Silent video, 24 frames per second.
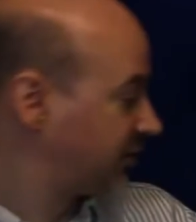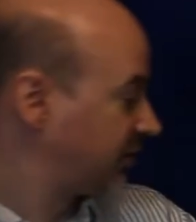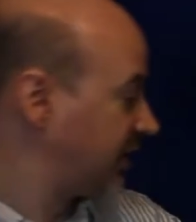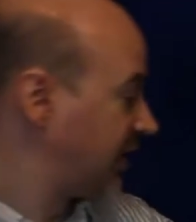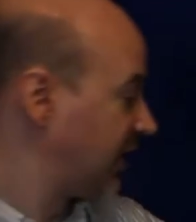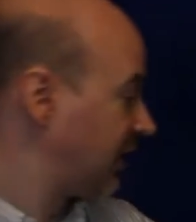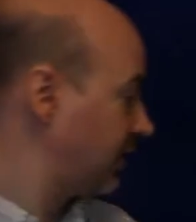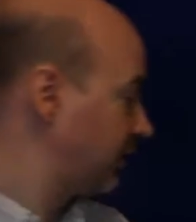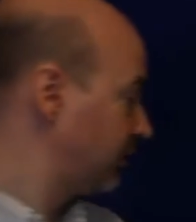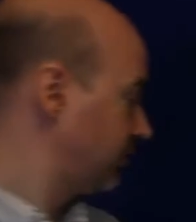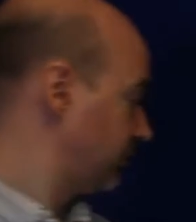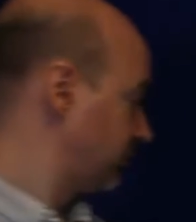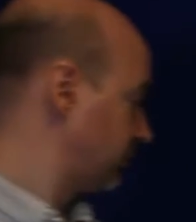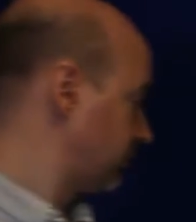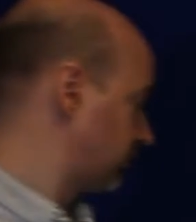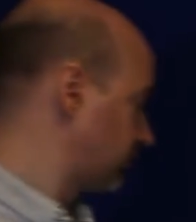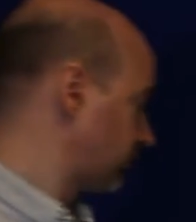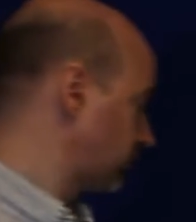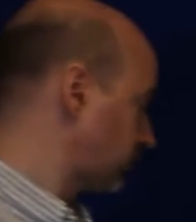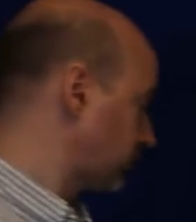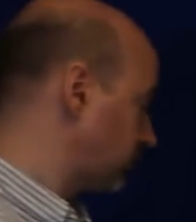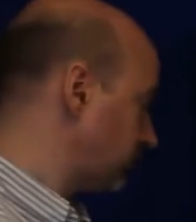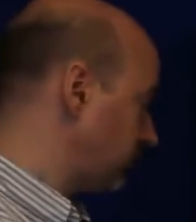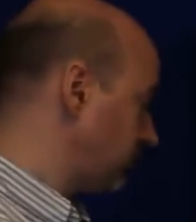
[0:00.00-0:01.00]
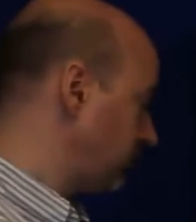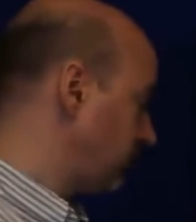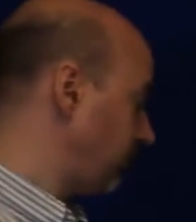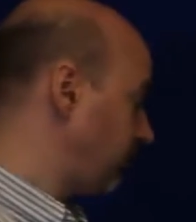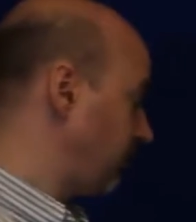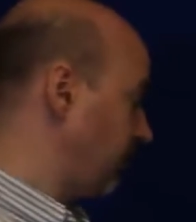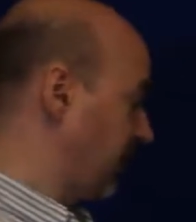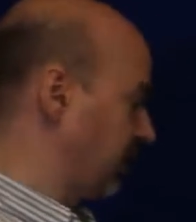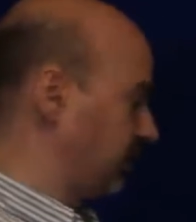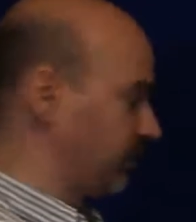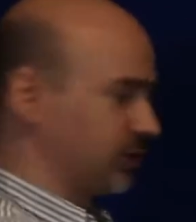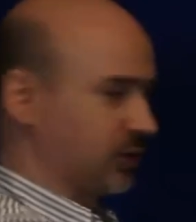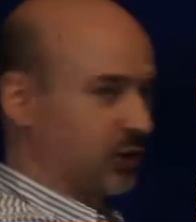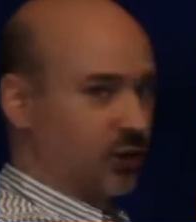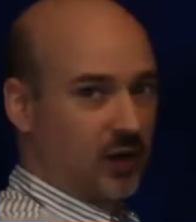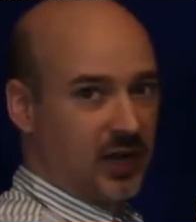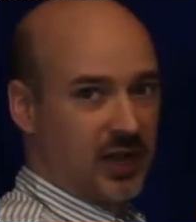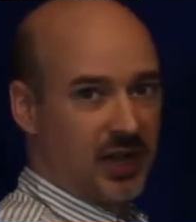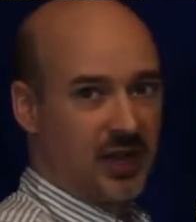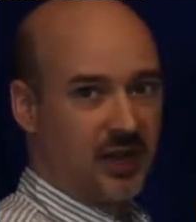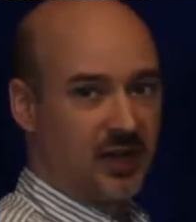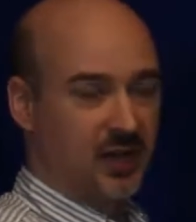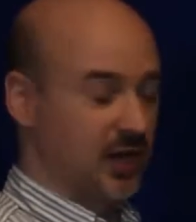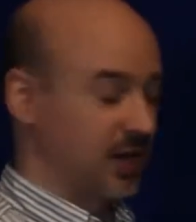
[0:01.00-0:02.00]
down. And we'll go
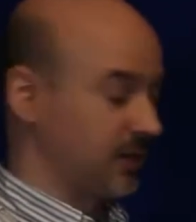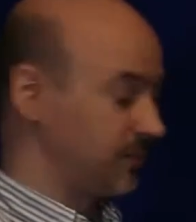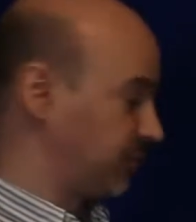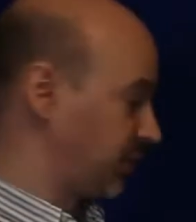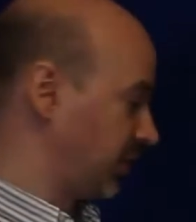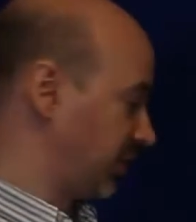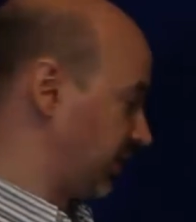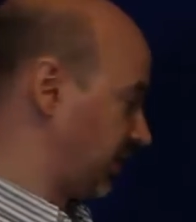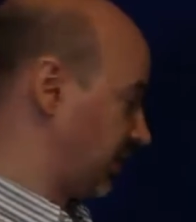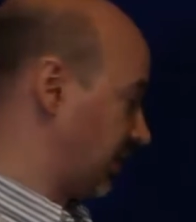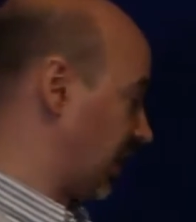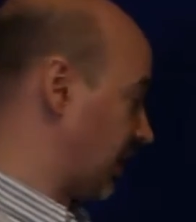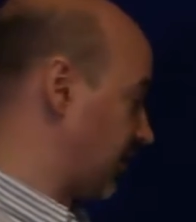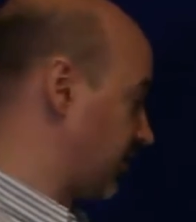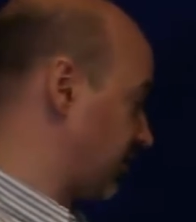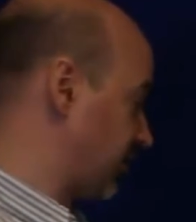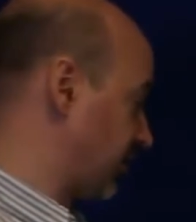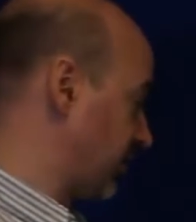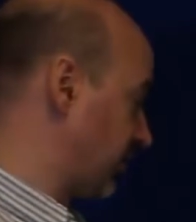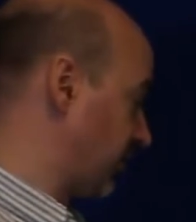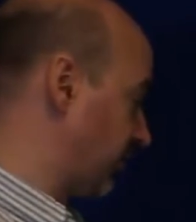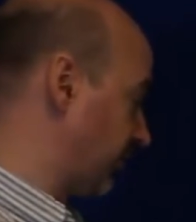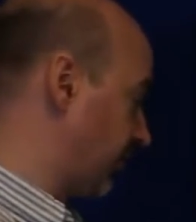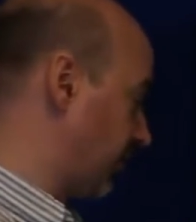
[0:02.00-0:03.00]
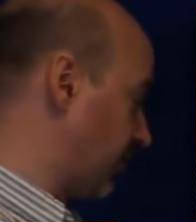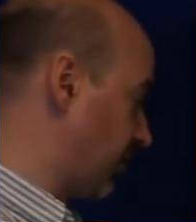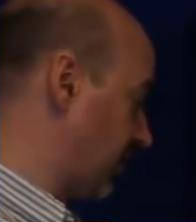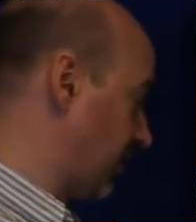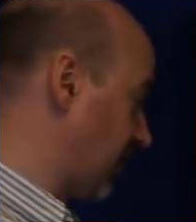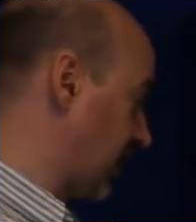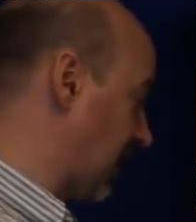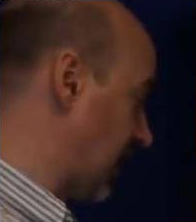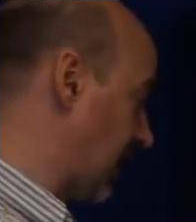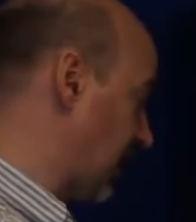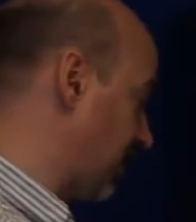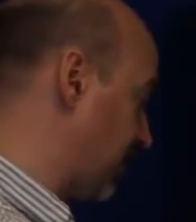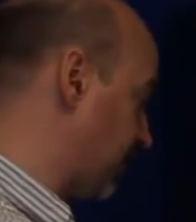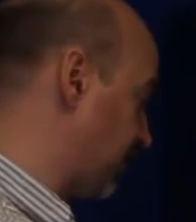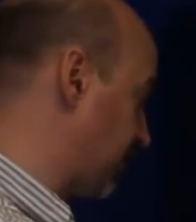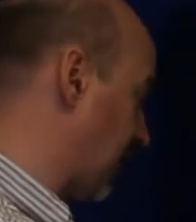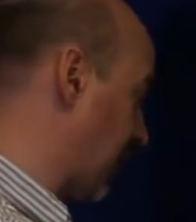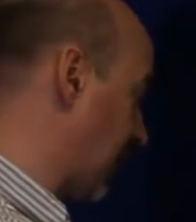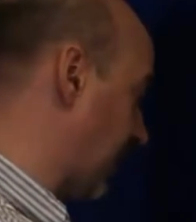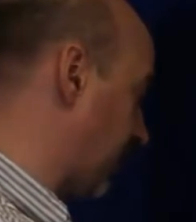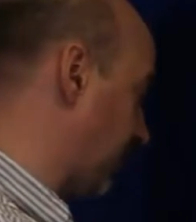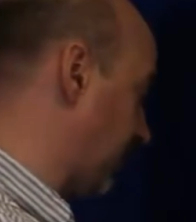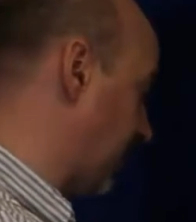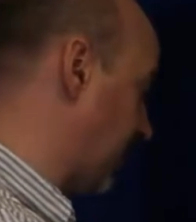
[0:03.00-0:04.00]
ahead and put the RC04 on its
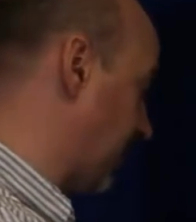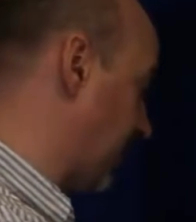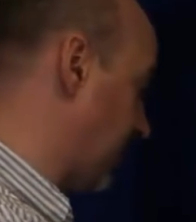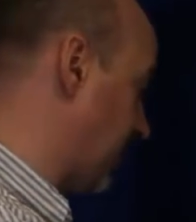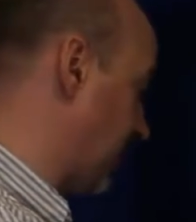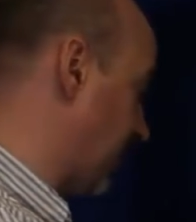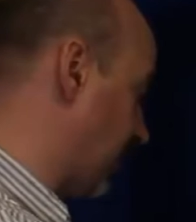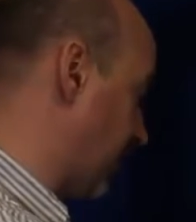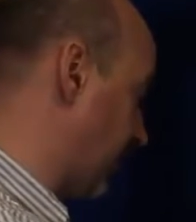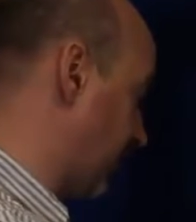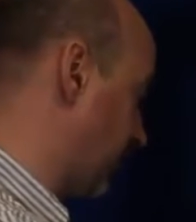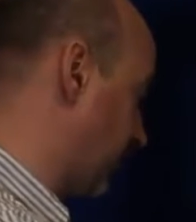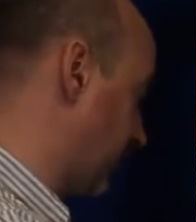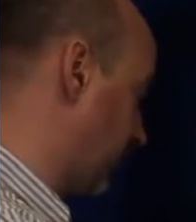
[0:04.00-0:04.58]
back plate here.